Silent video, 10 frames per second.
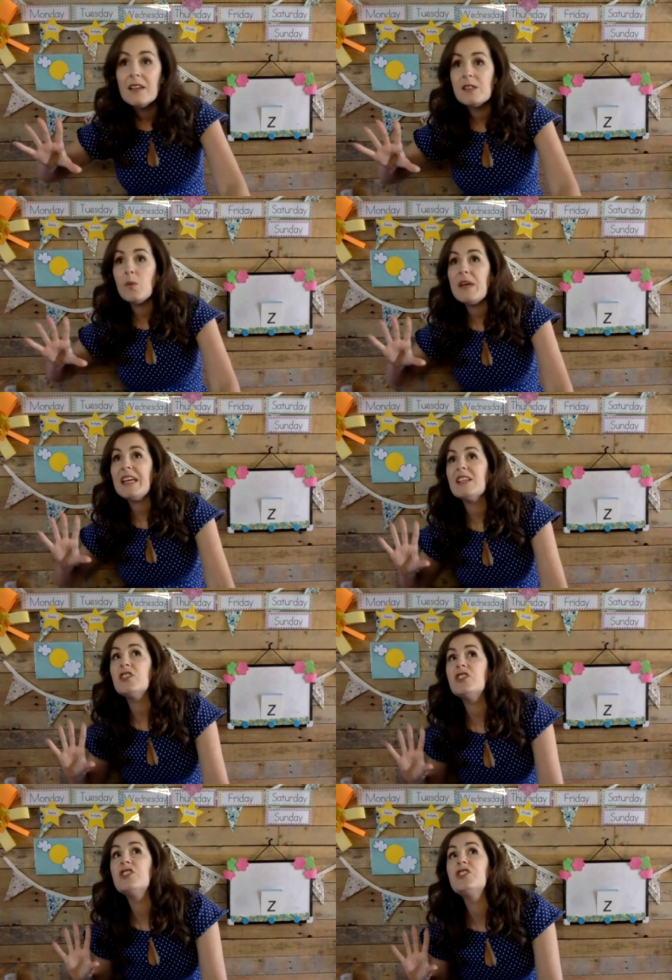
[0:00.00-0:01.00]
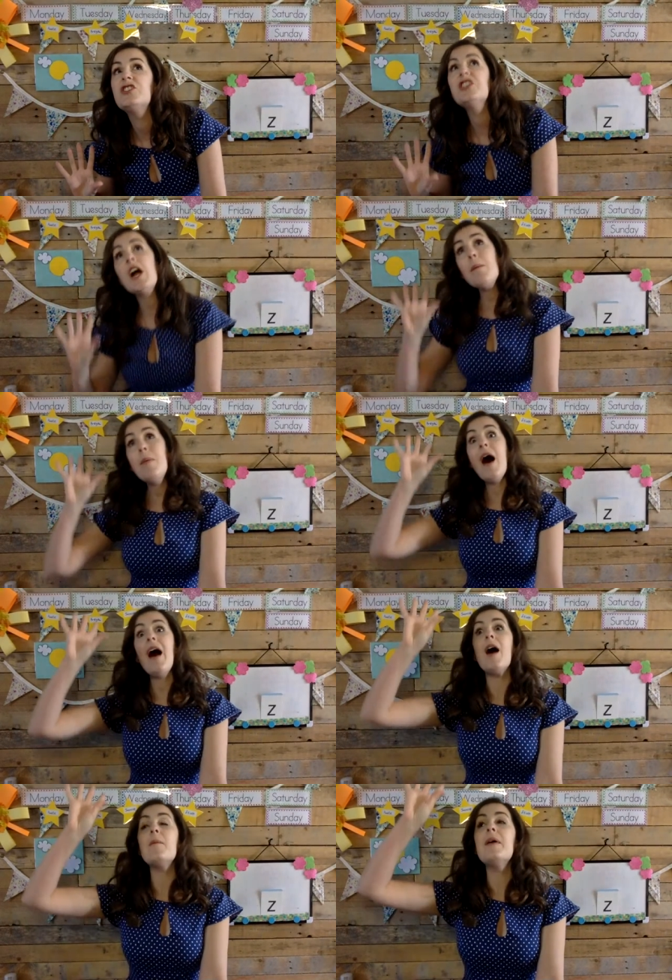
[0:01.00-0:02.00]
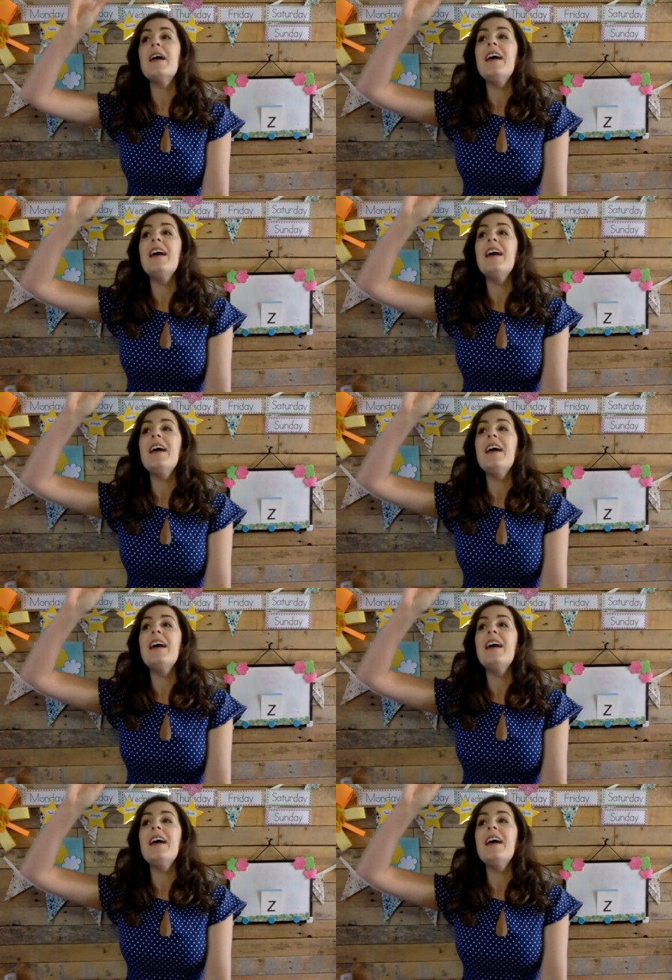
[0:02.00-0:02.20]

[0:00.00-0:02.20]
So we can jump up